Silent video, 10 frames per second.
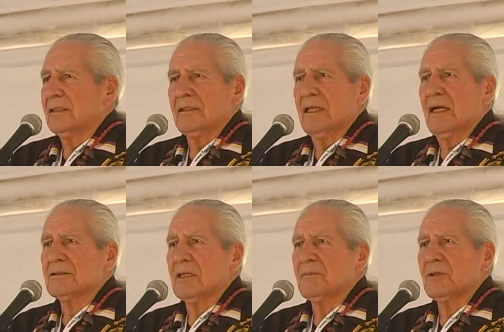
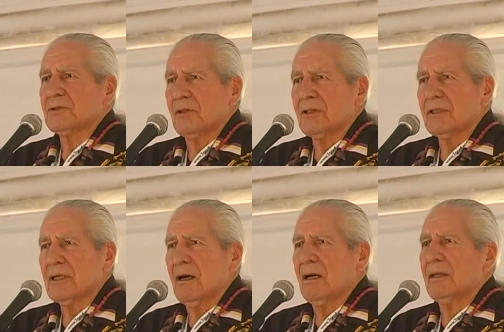Last up a certain
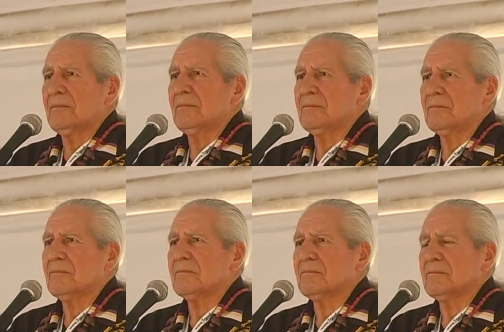time,
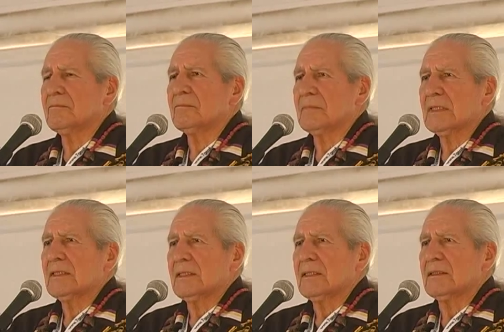
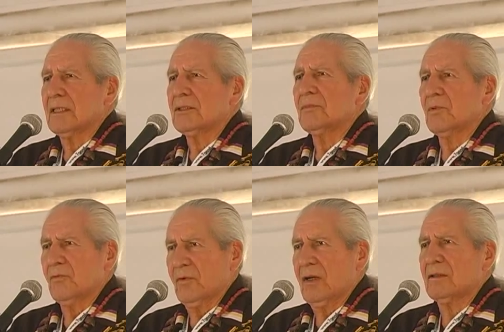and then you
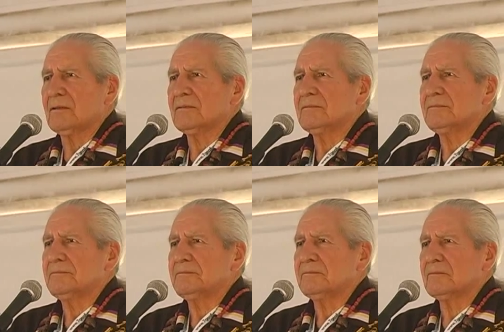move on.
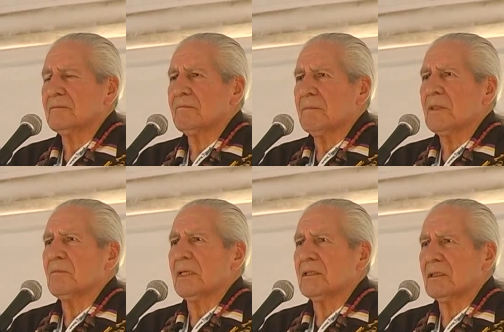You
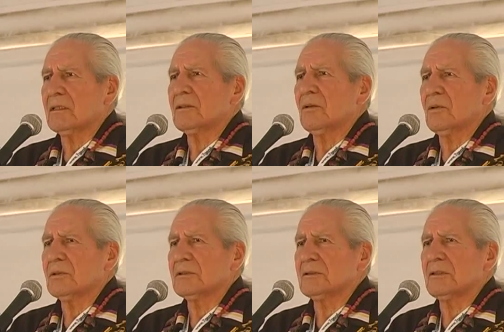make your
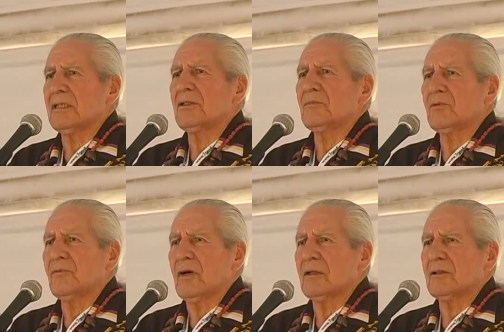condolence and then you
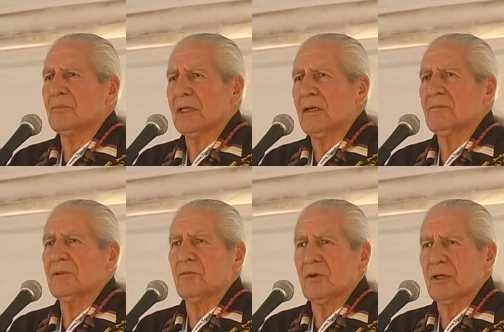move on. You pick up
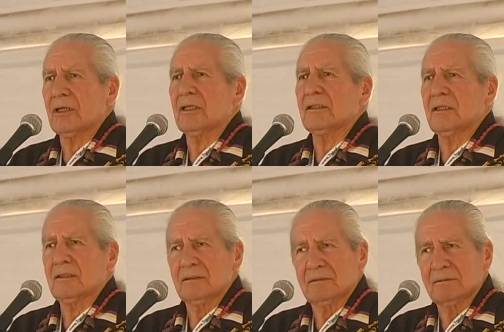the work and then
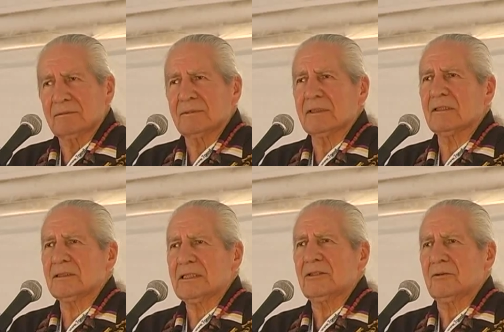
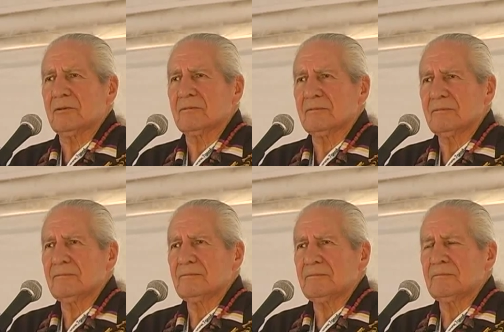continue,
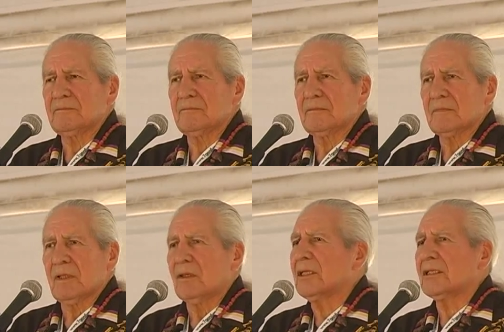
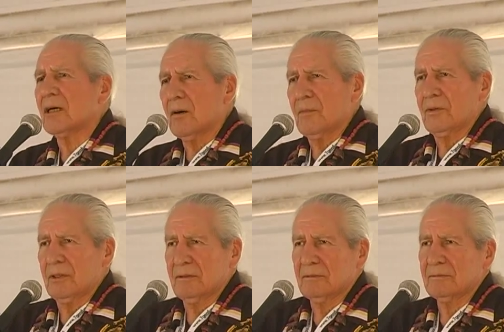unencumbered
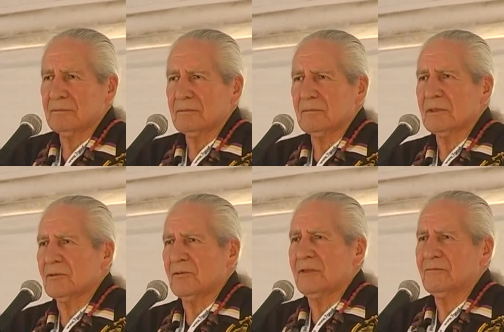with
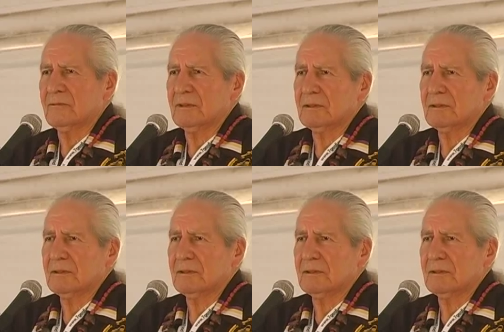grief.